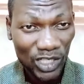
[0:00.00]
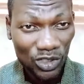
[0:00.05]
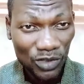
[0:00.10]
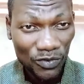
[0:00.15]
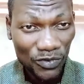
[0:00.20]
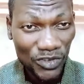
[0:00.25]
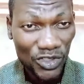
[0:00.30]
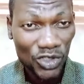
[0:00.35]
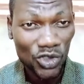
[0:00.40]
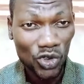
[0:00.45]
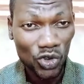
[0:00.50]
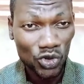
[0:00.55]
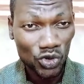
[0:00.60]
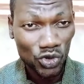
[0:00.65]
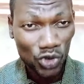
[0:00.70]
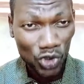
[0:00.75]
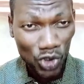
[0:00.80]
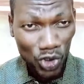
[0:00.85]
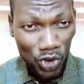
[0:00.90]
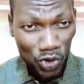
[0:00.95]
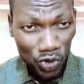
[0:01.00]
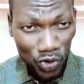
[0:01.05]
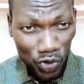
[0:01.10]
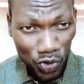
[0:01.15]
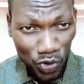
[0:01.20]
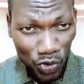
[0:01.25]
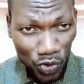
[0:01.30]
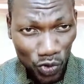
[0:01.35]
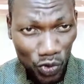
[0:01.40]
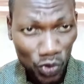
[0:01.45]
not feeding on
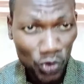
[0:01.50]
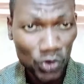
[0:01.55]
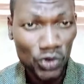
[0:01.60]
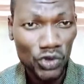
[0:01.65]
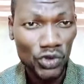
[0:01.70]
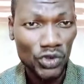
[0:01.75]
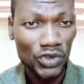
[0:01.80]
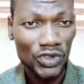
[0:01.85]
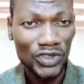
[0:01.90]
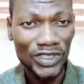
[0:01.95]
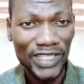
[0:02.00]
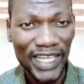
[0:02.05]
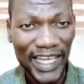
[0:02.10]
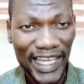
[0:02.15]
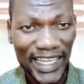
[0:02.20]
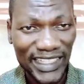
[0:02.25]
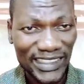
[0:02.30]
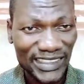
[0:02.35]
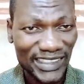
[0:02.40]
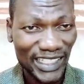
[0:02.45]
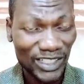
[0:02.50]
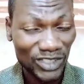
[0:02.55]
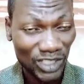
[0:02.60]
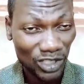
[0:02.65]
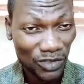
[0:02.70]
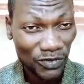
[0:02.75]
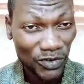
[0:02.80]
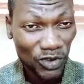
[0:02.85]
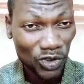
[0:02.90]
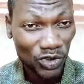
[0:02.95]
good diet, they're
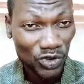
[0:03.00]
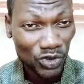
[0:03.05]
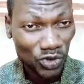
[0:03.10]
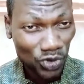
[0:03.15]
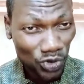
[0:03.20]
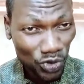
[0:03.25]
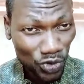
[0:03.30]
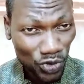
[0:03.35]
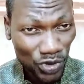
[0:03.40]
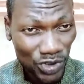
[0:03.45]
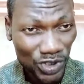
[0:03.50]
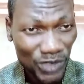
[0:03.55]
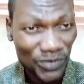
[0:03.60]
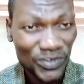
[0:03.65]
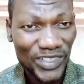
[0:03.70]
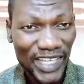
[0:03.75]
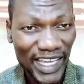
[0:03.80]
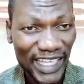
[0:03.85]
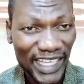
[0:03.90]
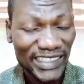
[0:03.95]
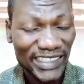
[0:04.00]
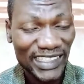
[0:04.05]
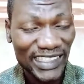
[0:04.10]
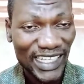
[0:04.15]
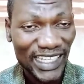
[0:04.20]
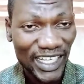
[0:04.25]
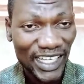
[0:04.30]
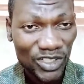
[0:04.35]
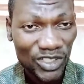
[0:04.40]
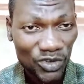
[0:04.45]
not feeding on nutritive diet.
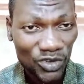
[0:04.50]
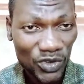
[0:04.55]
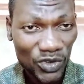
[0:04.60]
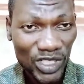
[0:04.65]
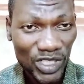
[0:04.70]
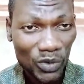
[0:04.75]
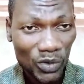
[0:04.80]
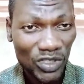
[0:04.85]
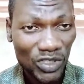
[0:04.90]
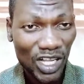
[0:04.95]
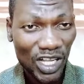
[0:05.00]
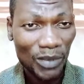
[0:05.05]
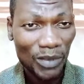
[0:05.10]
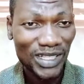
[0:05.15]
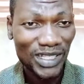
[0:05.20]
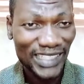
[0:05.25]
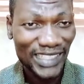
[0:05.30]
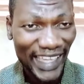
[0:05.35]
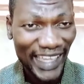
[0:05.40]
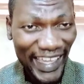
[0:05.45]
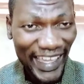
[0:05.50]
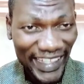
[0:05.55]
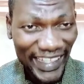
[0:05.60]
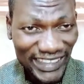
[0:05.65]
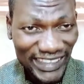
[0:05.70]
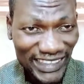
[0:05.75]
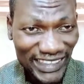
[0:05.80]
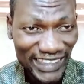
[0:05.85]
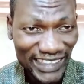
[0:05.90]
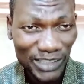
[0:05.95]
Three, we talk about the
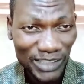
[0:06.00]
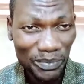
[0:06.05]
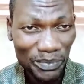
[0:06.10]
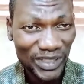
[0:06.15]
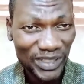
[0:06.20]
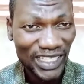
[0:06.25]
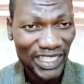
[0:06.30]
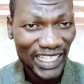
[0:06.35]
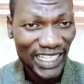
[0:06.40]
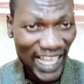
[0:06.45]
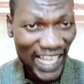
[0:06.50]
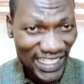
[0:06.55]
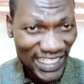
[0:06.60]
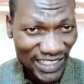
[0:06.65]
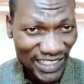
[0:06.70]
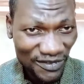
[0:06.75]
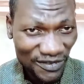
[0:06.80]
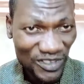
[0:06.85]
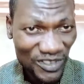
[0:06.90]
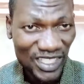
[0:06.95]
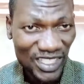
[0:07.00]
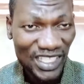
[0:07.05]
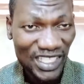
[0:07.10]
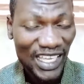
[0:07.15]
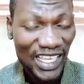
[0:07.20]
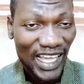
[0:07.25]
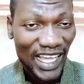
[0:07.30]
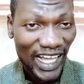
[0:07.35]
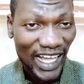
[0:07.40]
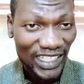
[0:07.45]
energy dissipated as they feed,
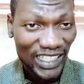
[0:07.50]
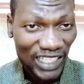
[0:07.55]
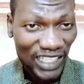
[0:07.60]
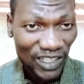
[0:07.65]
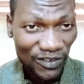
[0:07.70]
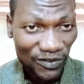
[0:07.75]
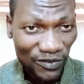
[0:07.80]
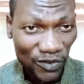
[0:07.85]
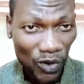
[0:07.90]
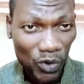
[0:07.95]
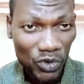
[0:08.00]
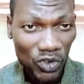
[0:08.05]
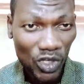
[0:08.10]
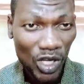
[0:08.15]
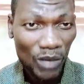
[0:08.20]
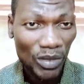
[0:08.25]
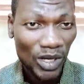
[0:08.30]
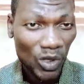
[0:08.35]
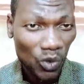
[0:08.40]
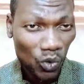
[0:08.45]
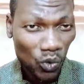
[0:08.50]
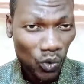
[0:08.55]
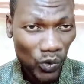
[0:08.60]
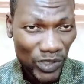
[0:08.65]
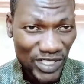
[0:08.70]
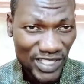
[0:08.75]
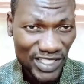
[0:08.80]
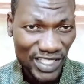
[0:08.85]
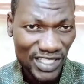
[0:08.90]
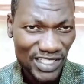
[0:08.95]
and now four, we talk about
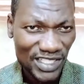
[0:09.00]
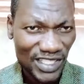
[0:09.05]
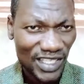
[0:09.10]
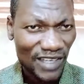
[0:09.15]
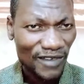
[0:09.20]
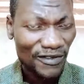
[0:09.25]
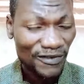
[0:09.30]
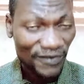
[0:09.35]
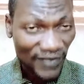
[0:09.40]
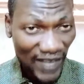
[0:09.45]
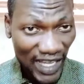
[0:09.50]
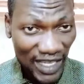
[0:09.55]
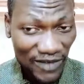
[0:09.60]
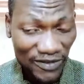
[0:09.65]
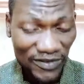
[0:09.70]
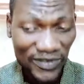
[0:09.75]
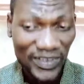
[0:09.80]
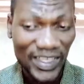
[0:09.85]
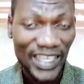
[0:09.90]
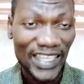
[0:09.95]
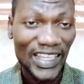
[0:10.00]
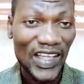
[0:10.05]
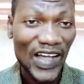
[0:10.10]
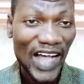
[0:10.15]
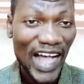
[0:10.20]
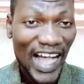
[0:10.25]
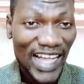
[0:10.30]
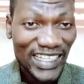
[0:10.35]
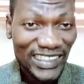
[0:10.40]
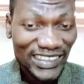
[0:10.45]
wastage. Five, now
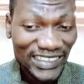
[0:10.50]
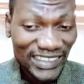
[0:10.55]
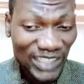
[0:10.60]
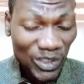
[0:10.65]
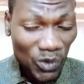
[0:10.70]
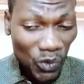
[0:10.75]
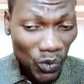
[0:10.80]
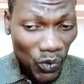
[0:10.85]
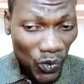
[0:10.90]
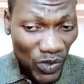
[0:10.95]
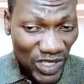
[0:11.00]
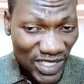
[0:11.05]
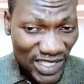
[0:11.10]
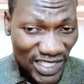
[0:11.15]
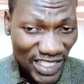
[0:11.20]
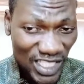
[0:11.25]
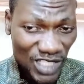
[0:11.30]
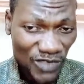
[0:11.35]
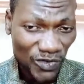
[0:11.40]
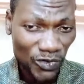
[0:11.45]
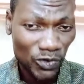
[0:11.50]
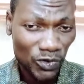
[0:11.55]
as they waste this